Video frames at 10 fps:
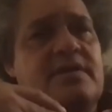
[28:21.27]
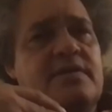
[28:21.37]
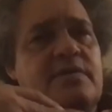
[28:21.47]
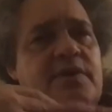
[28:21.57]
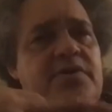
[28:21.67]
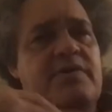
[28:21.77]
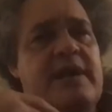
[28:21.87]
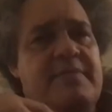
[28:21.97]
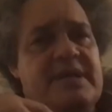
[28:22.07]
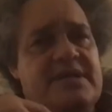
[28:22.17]
studied at
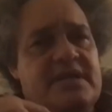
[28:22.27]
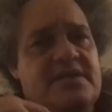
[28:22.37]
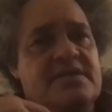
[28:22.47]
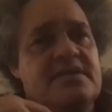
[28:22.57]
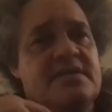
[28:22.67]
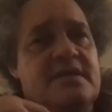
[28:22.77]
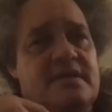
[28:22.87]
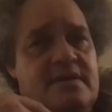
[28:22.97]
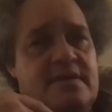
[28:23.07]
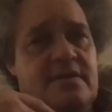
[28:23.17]
UA.
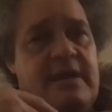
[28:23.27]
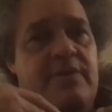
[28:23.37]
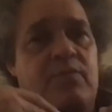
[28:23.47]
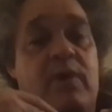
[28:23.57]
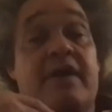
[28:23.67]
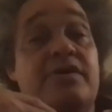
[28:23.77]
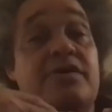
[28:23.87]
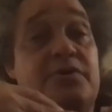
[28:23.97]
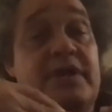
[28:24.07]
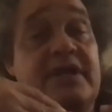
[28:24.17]
What are you really looking
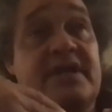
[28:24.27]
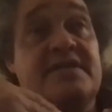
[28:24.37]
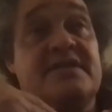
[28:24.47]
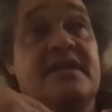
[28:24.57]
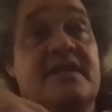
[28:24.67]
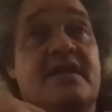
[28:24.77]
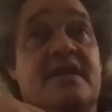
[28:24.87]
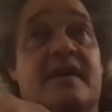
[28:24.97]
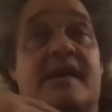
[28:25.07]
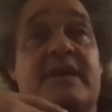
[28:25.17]
for as a person?
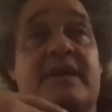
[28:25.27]
What are your